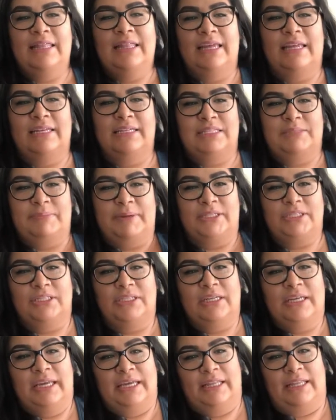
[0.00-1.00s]
and then
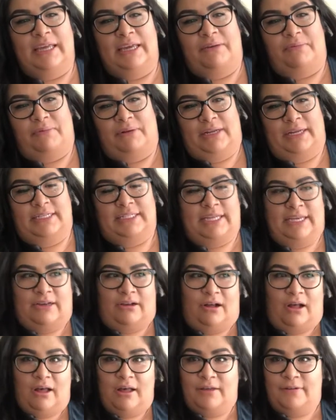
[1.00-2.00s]
especially like when I take
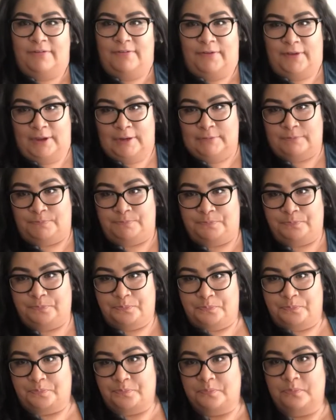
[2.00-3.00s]
off
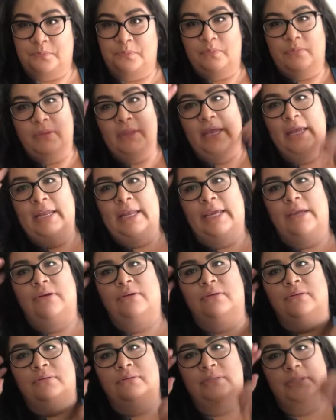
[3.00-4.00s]
and I
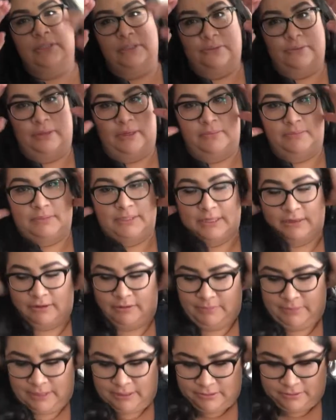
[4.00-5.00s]
go to um,
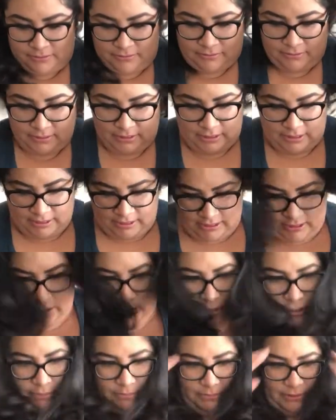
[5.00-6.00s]
Sacramento,
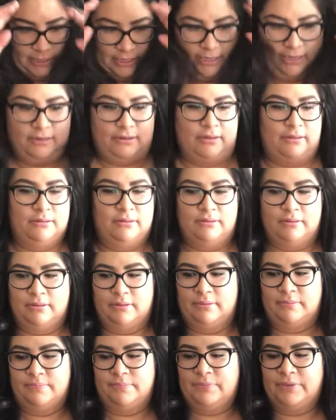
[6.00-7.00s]
I'm like,
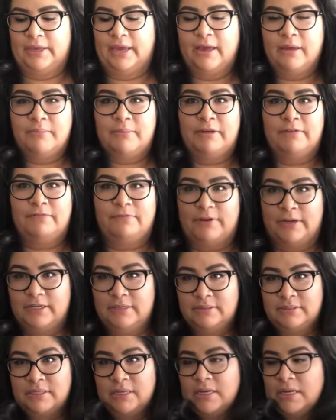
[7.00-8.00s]
yeah, my
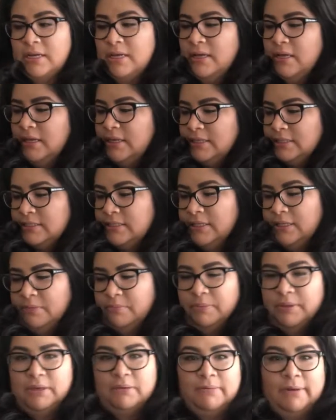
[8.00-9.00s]
friend is going
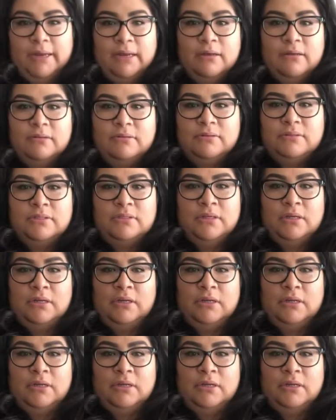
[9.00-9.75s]
to be around,